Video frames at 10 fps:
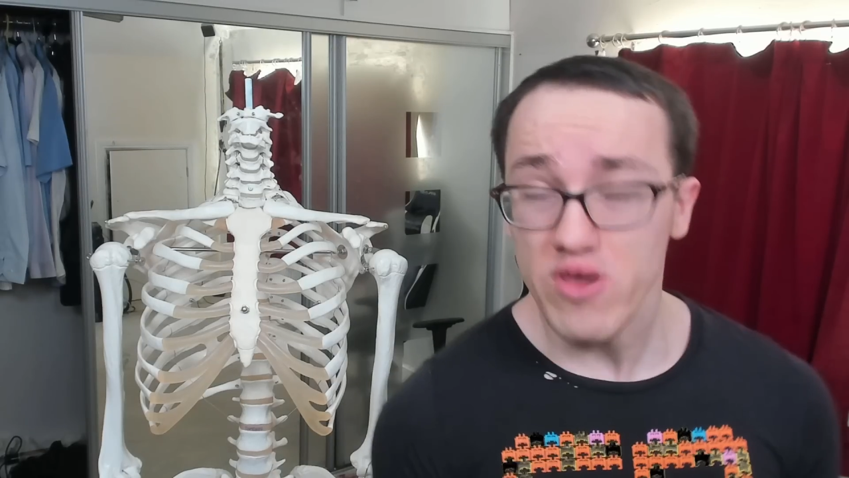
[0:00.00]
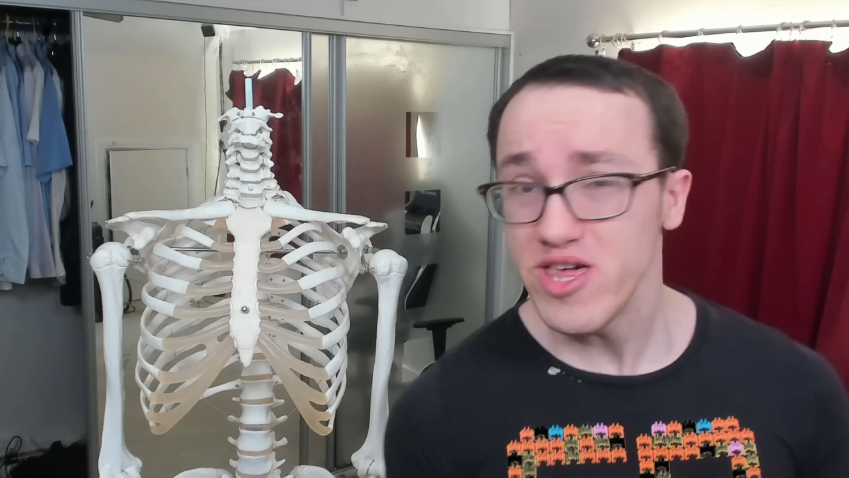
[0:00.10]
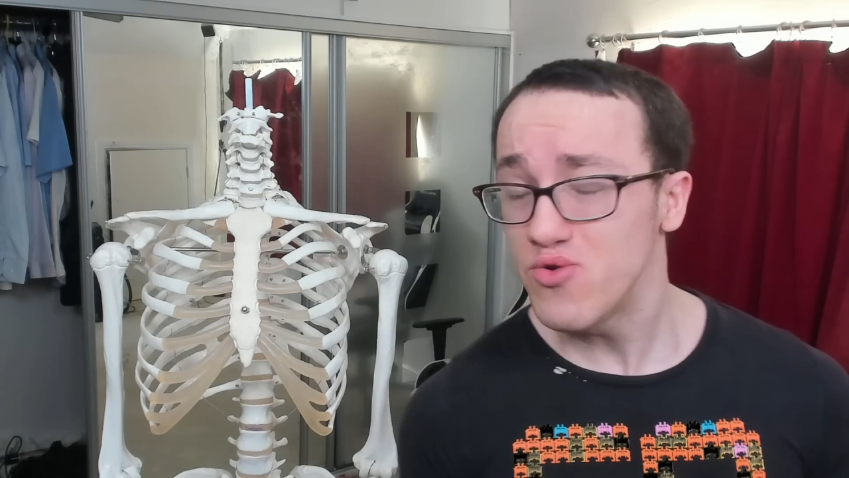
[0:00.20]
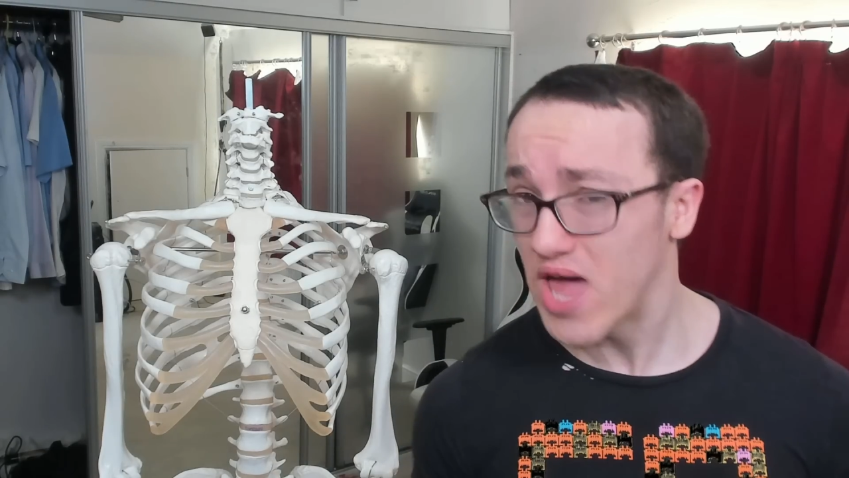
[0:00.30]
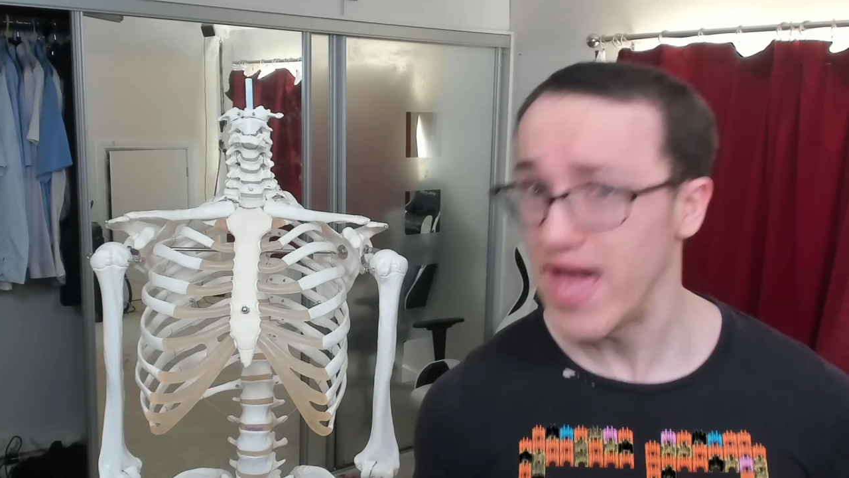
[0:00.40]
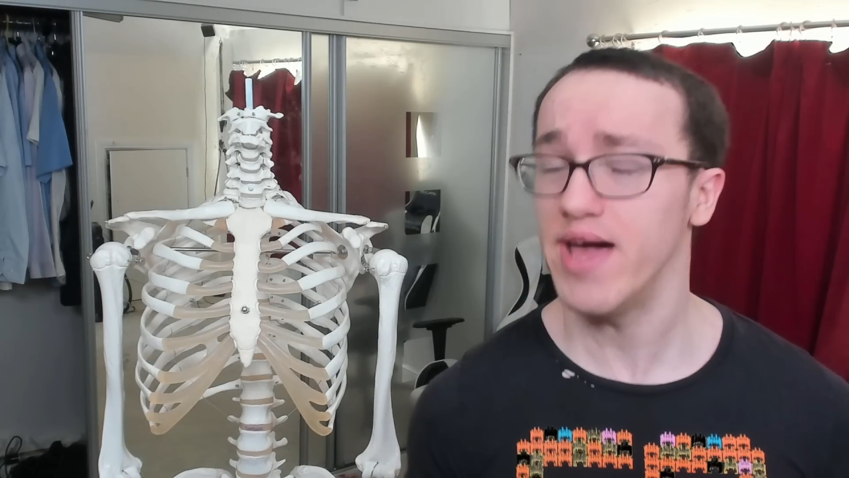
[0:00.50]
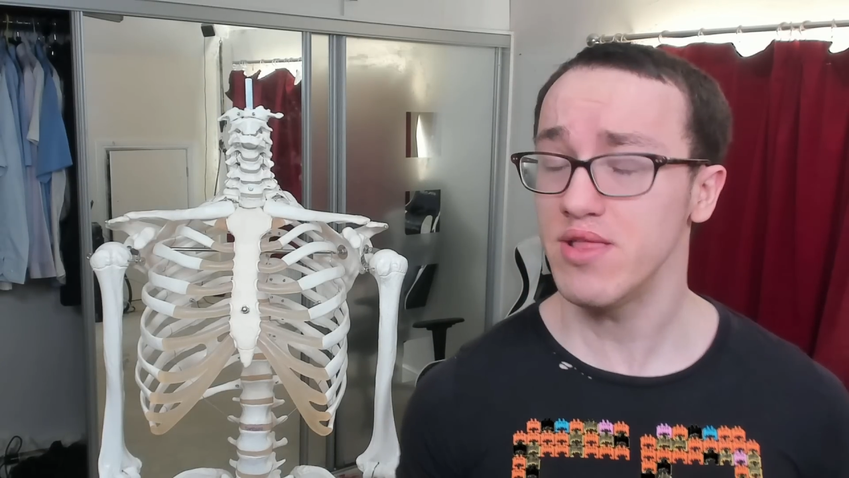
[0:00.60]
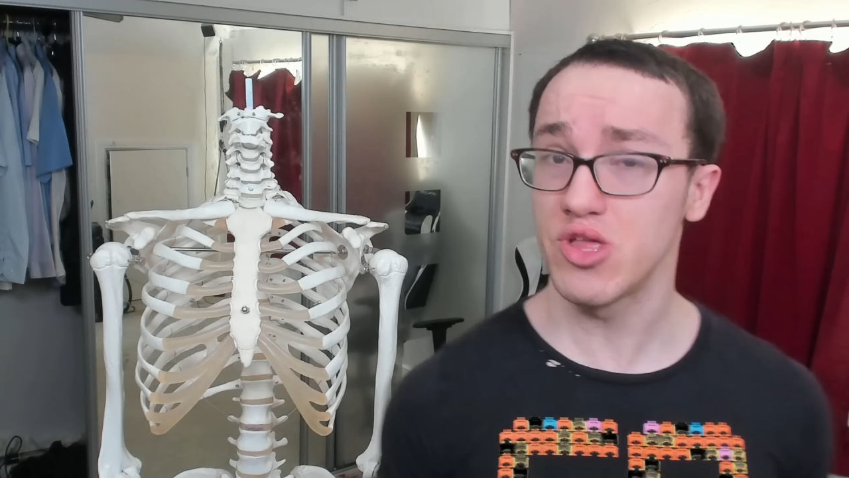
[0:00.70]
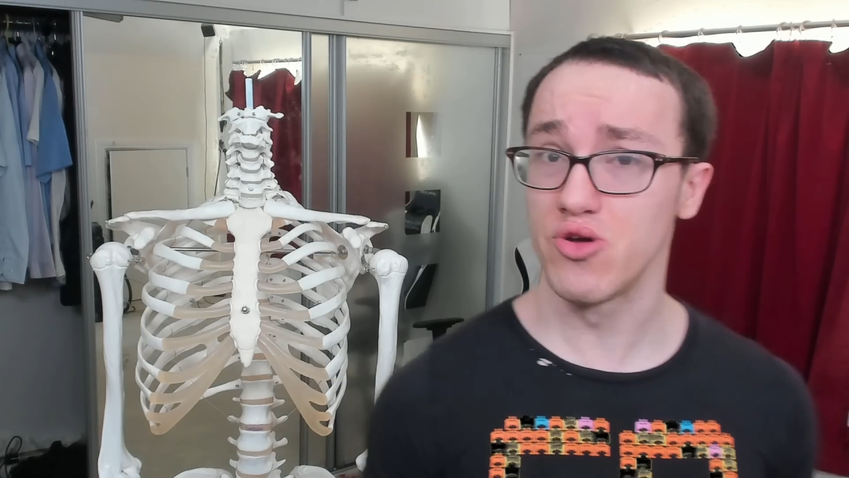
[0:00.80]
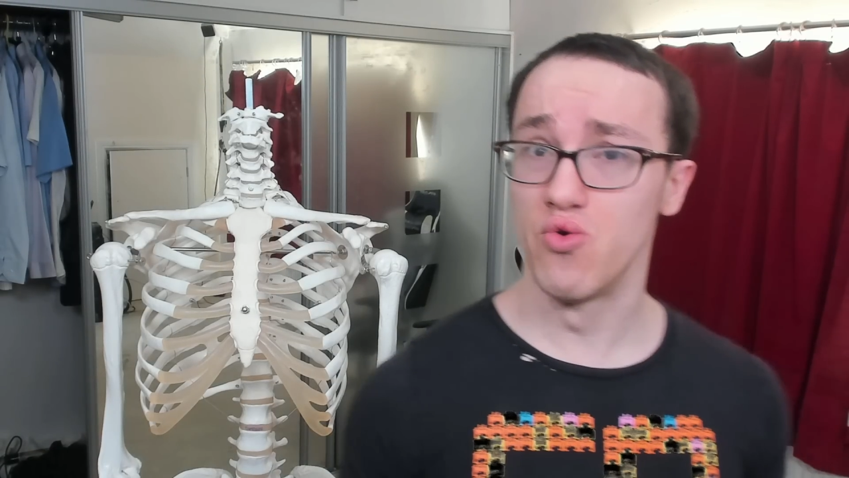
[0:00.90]
What you
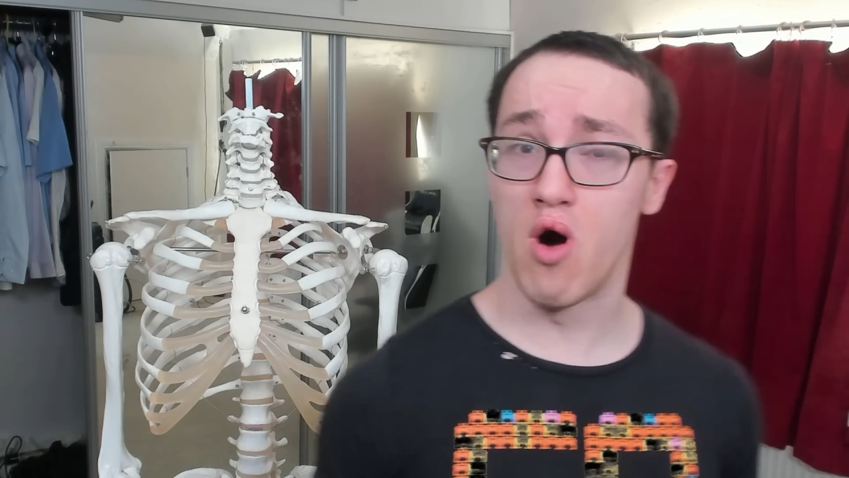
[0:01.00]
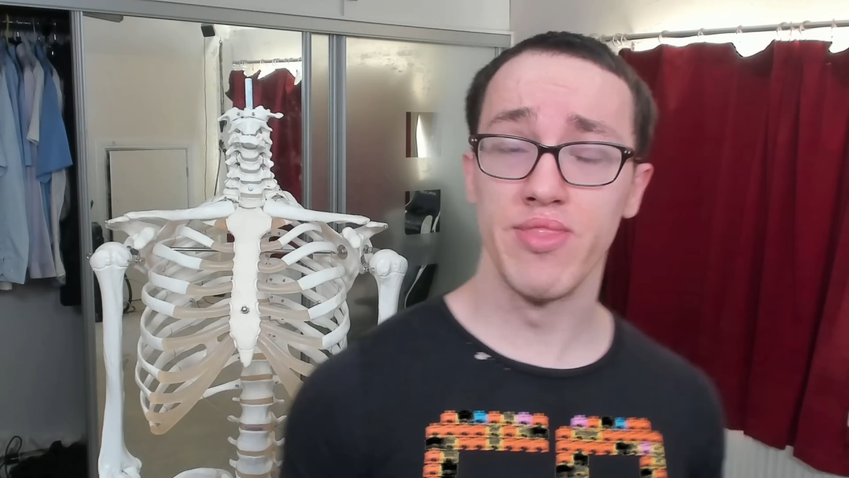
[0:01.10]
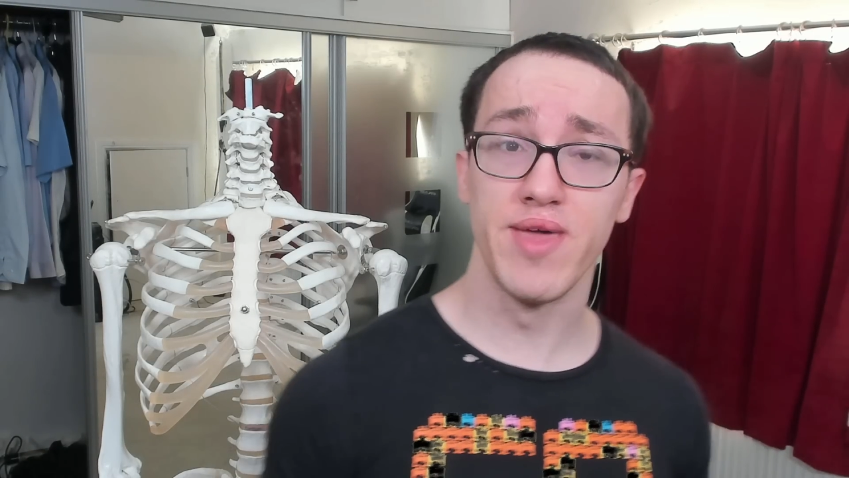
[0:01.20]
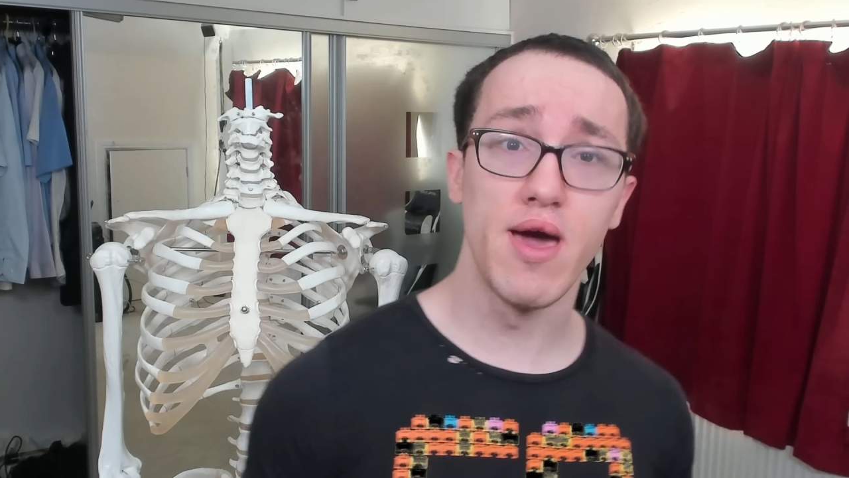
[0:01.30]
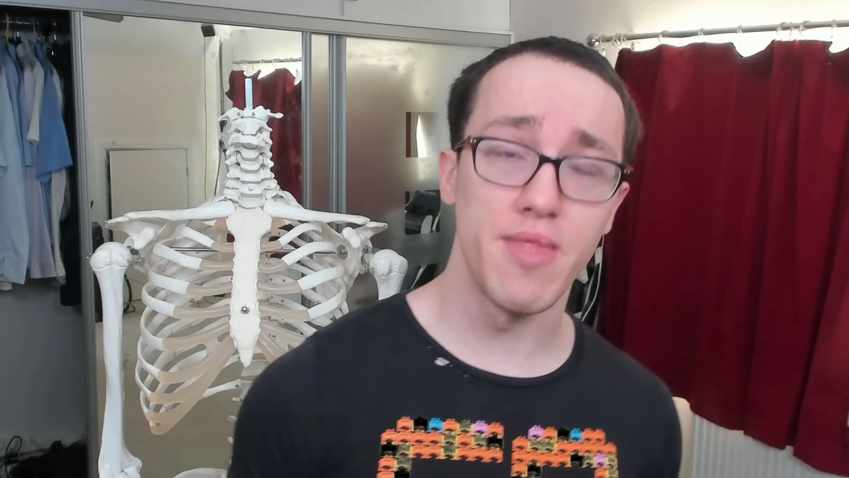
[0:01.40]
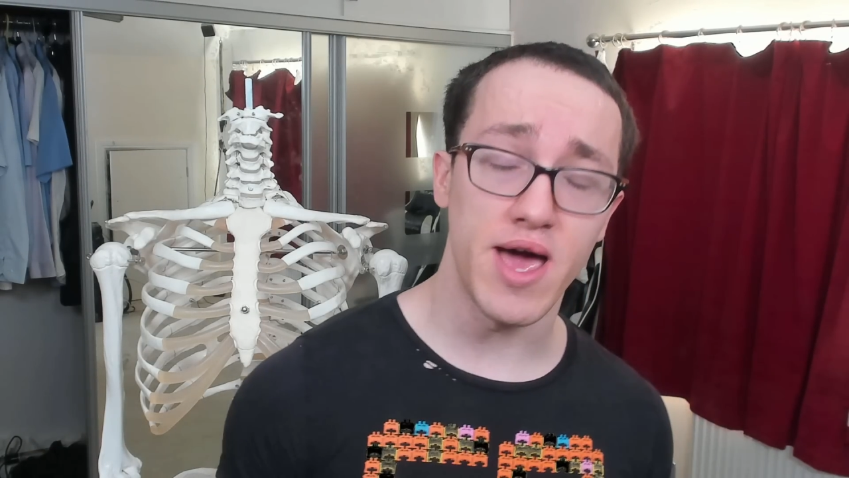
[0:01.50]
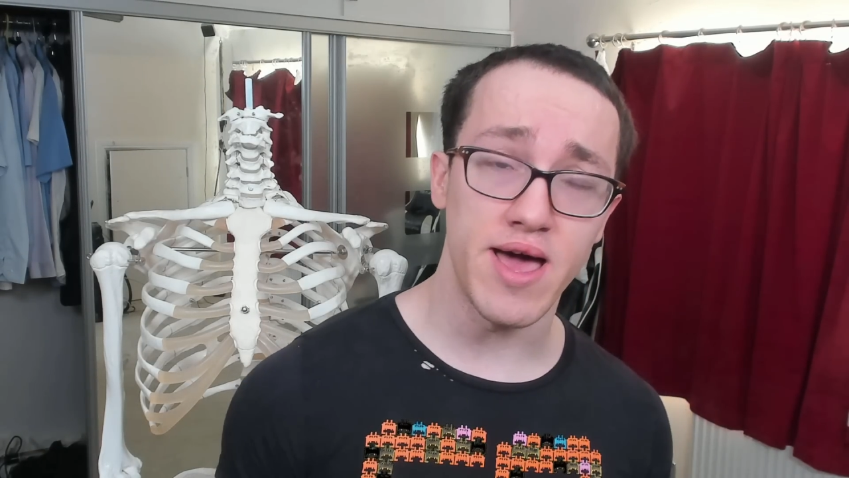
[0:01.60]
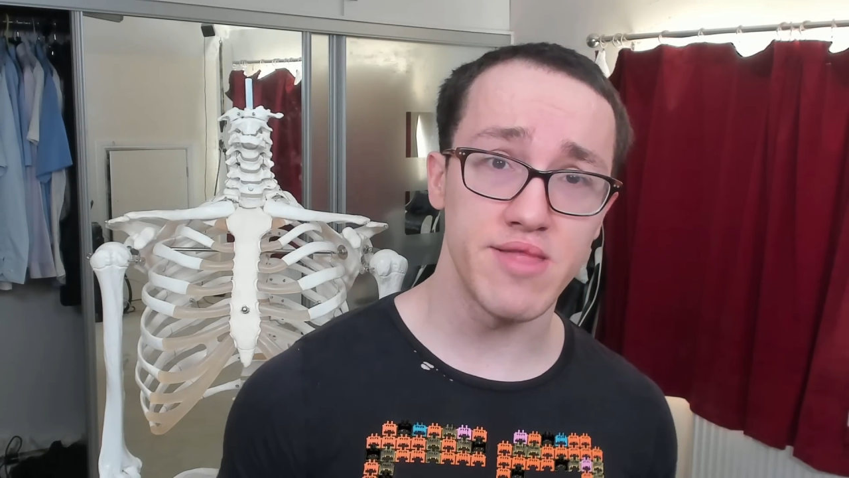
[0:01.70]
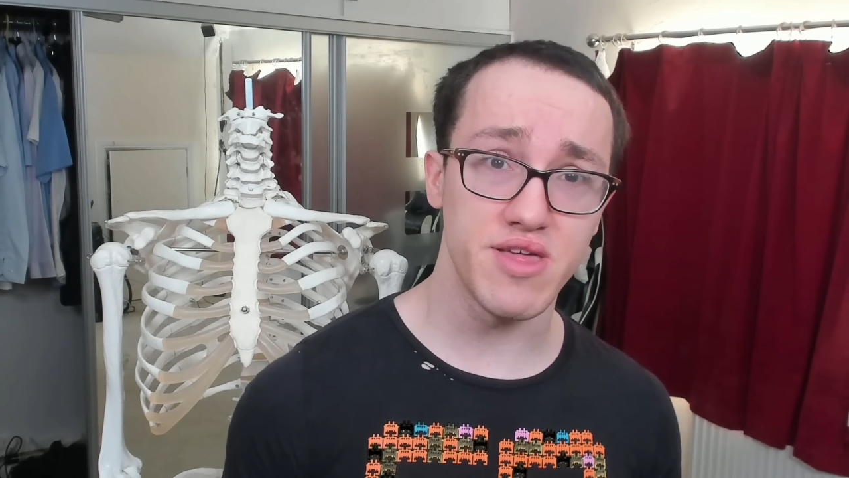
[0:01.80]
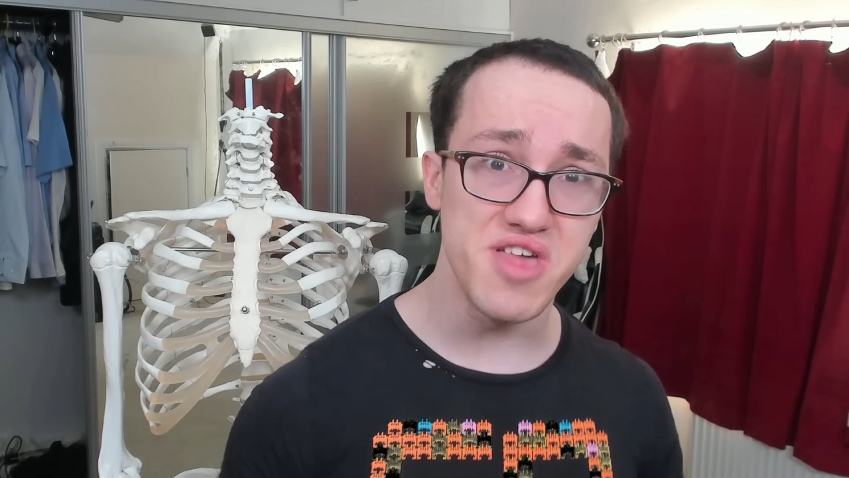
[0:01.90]
can do, on the
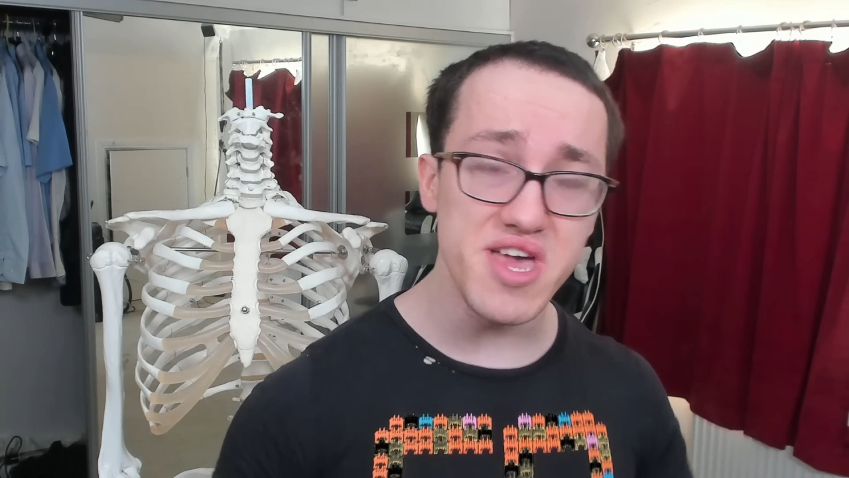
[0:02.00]
other hand,